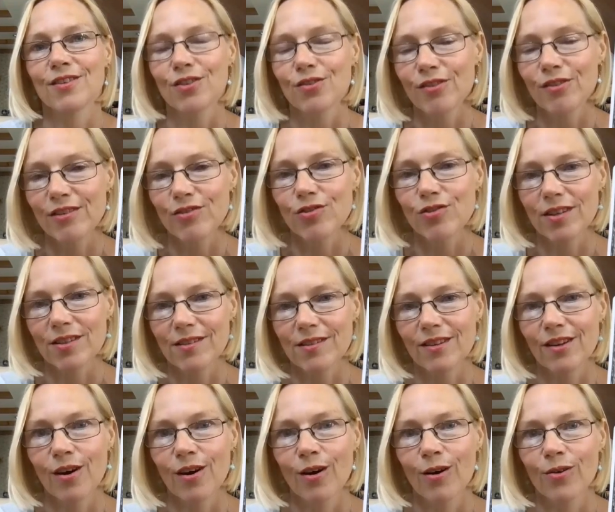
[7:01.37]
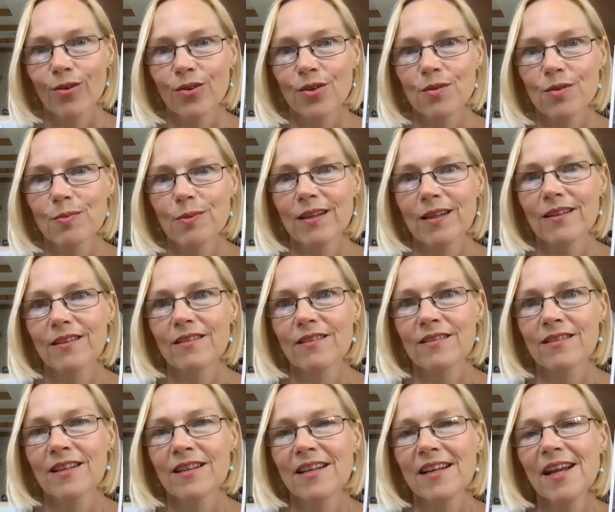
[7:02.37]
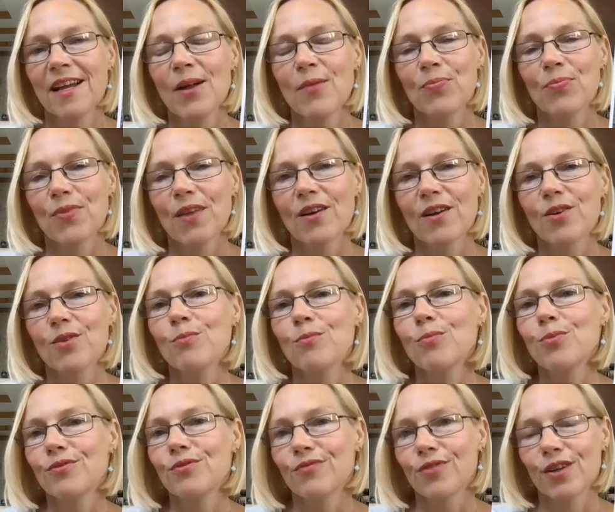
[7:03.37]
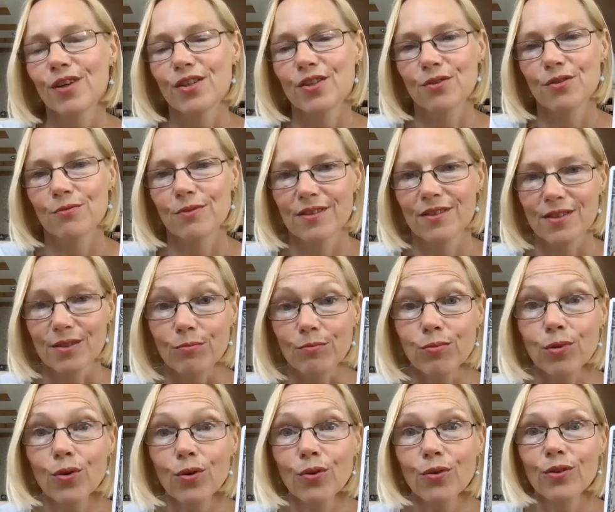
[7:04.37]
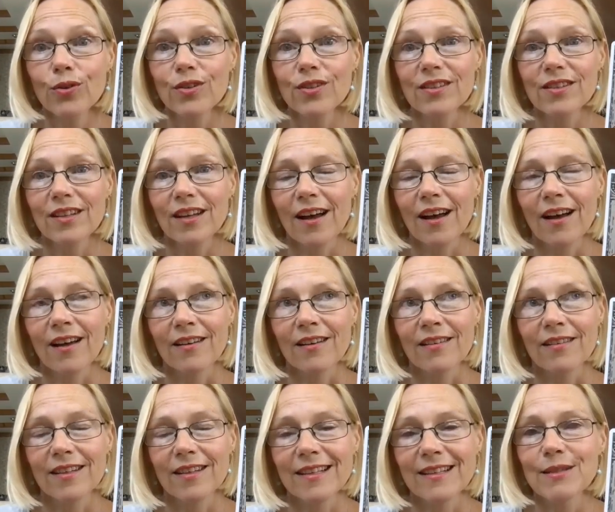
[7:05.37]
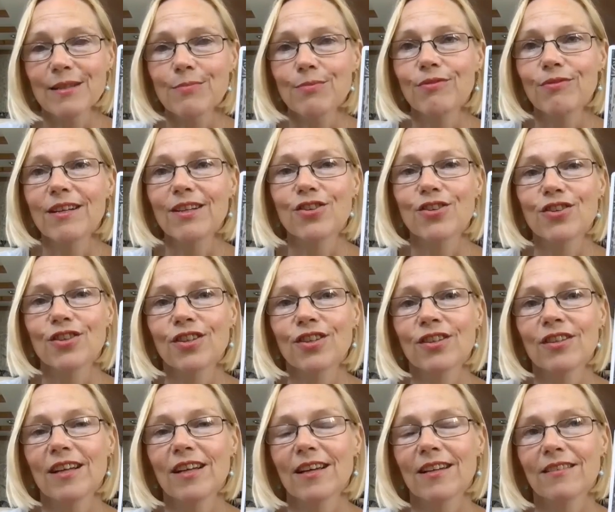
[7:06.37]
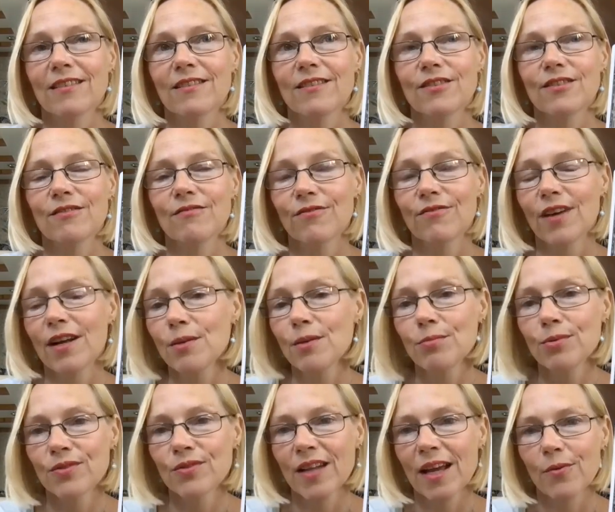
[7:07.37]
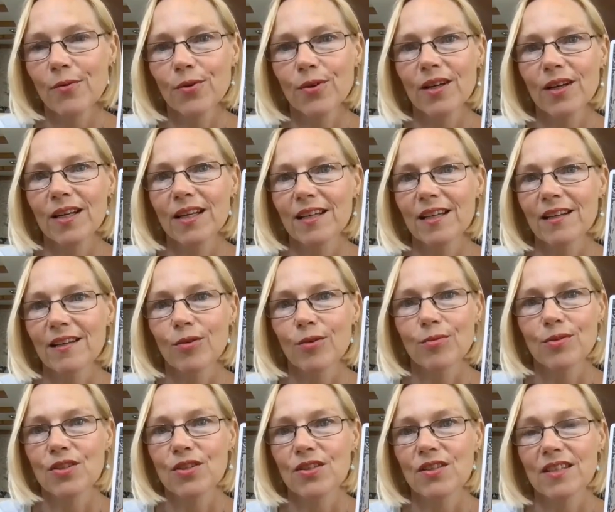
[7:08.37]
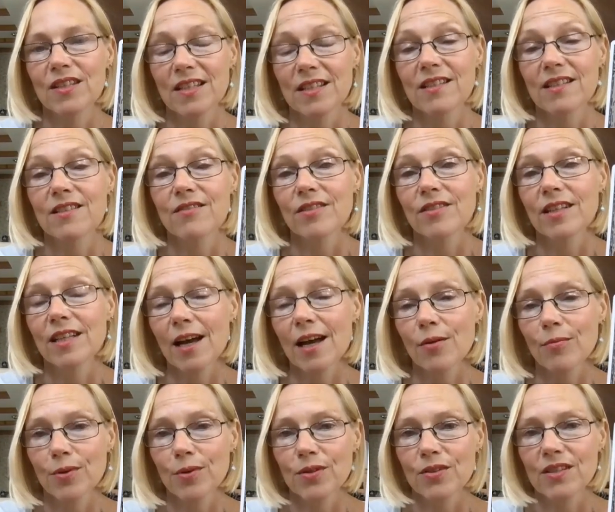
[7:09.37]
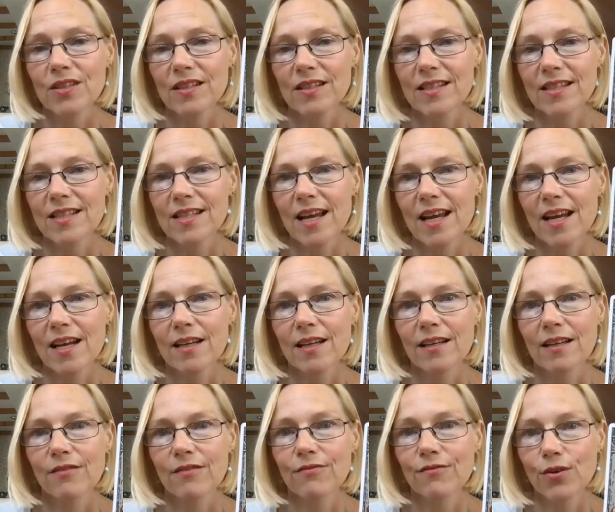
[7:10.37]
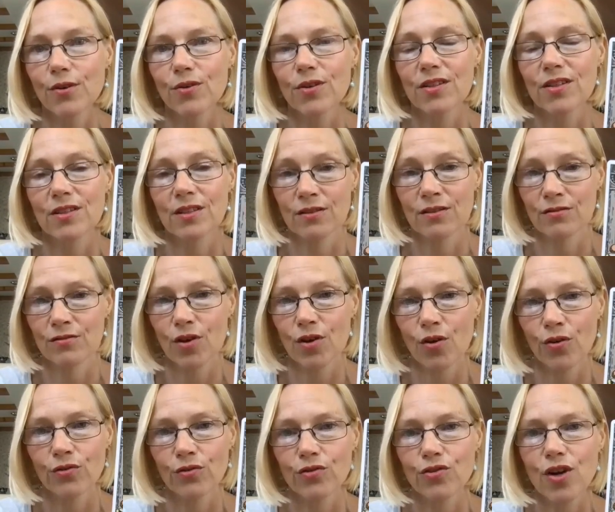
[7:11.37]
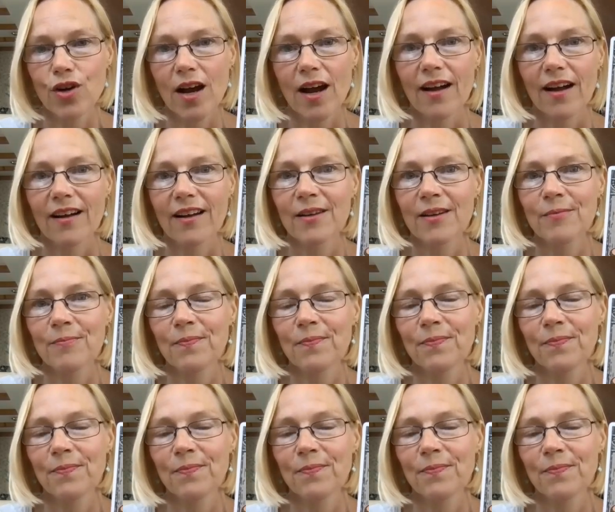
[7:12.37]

and your interests and goals because that can provide you with support and inspiration and valuable networking opportunities to really help you to stay focused and on track.